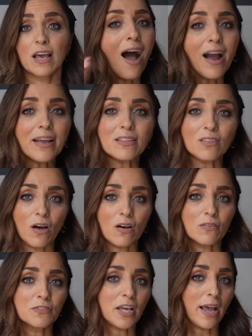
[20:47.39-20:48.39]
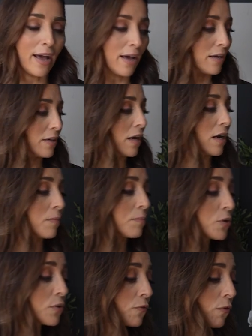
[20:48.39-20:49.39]
I love to add a
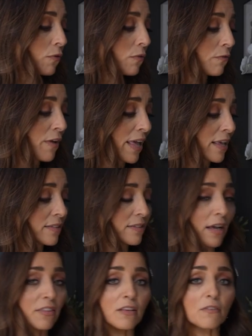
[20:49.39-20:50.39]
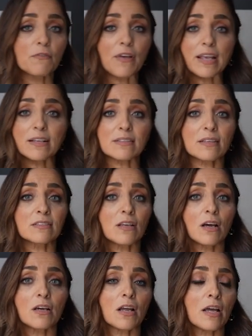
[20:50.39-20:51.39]
beautiful vase. I think a vase is
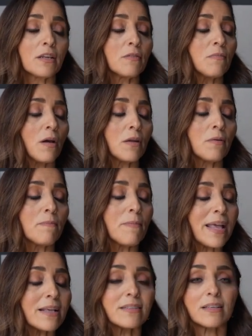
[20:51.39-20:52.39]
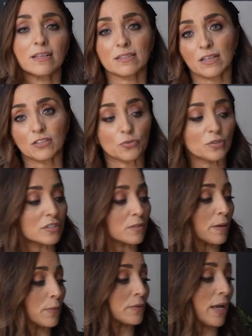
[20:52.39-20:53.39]
an amazing accessory to
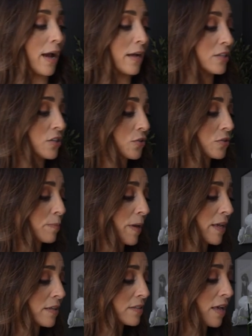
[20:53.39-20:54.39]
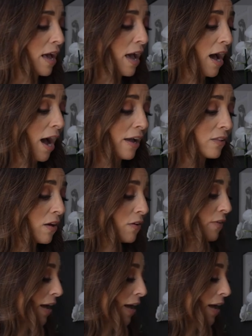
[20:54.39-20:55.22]
be able to add to your space. I love